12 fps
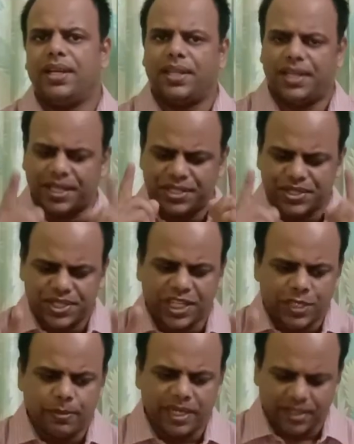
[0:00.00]
Ladies and
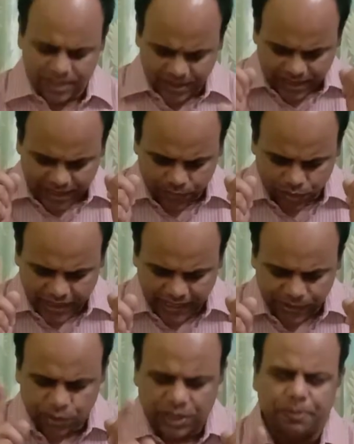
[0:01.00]
gentlemen, I would
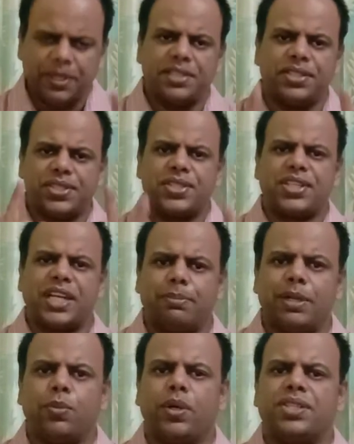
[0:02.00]
like to repeat this
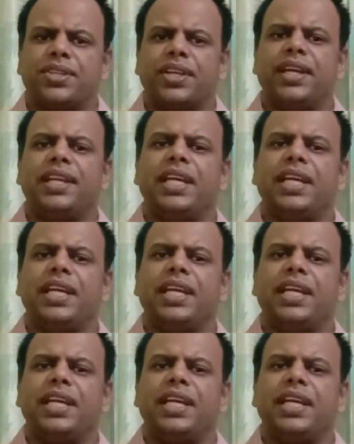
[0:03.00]
statement once again.